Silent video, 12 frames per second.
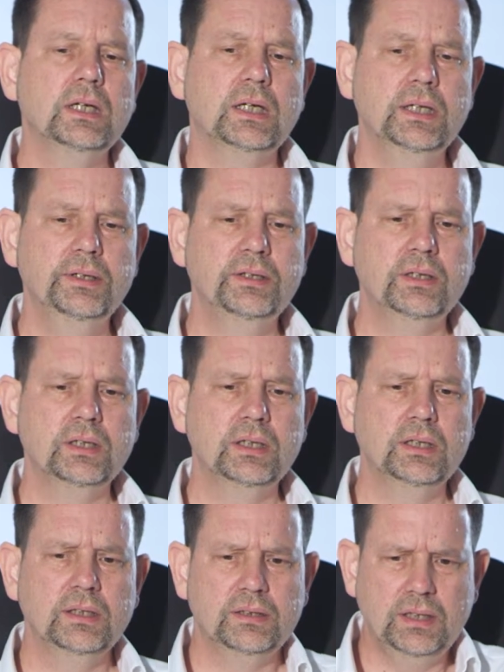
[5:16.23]
And
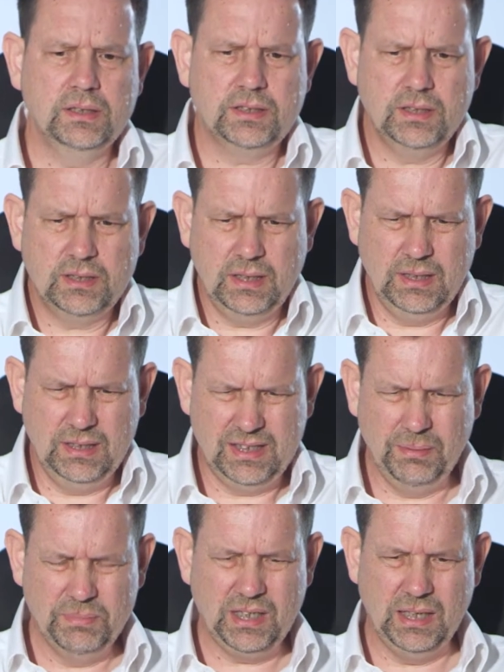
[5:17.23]
there's this,
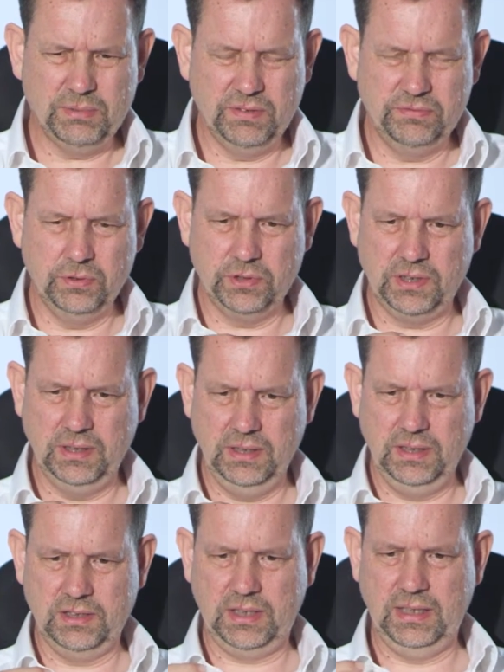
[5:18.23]
sometimes,
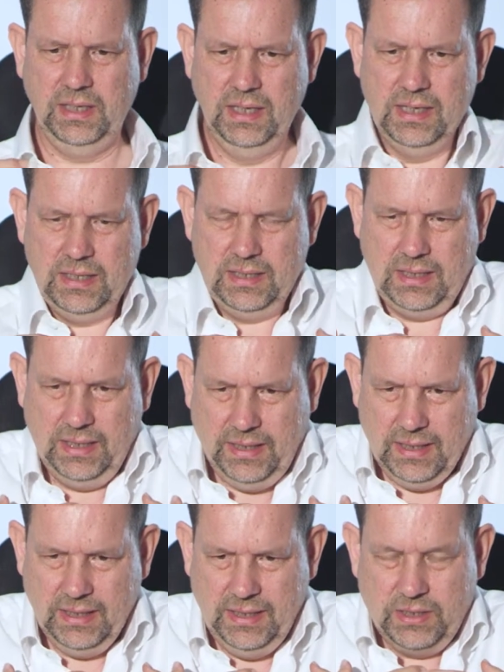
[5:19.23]
unfortunately, this can
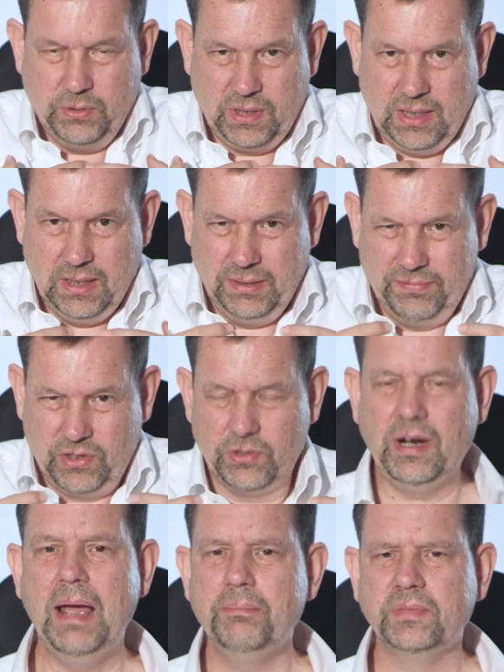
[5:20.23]
lead to a kind of
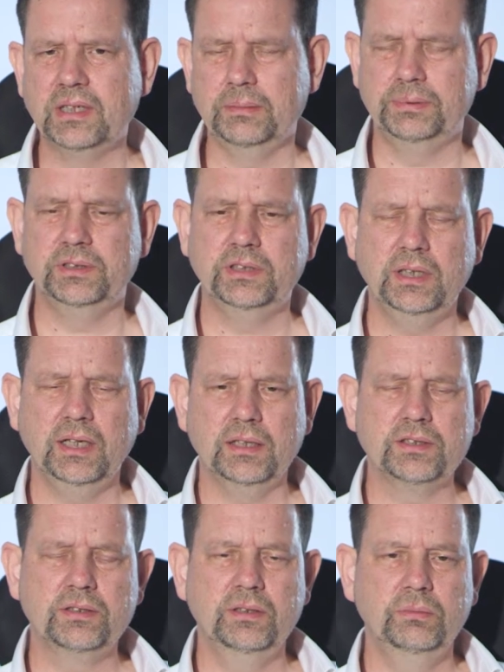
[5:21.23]
cramped upper
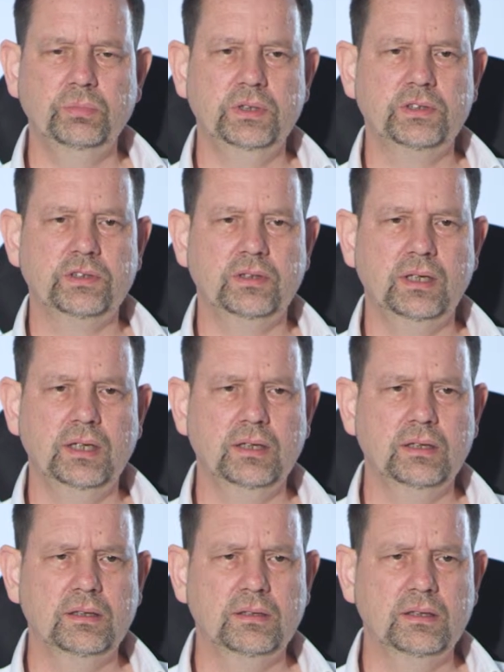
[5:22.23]
chest in which
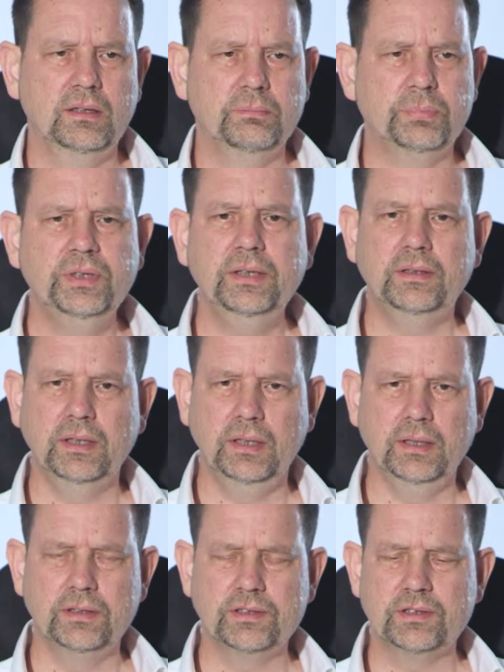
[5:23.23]
the
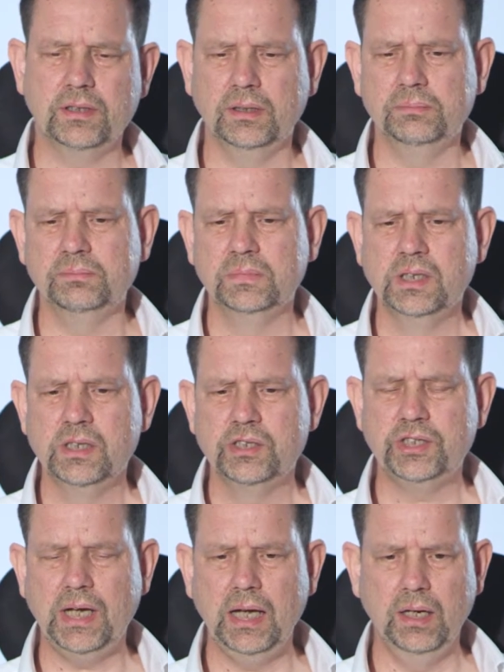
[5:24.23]
breathing is
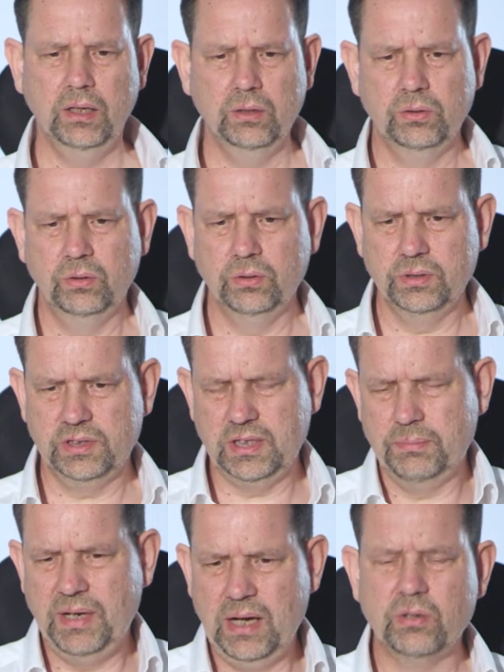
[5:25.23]
shallow or
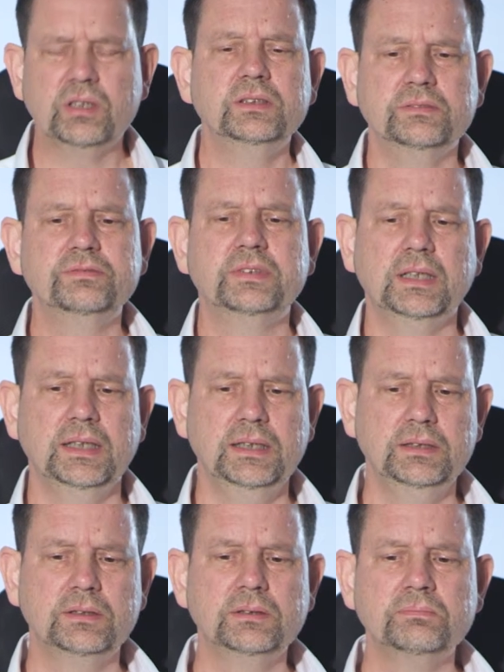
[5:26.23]
somehow
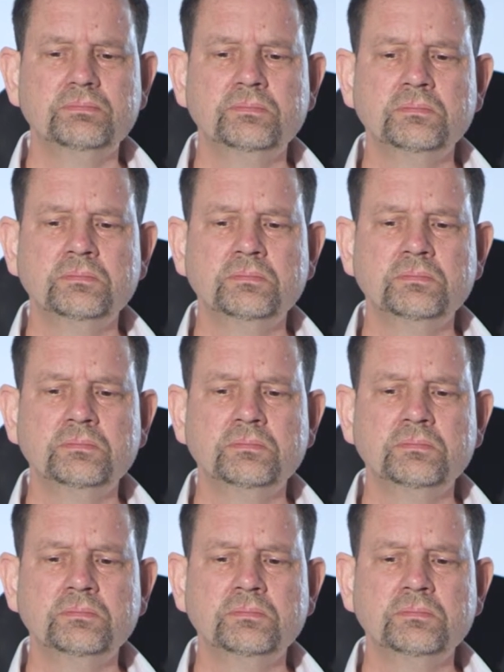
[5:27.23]
confined.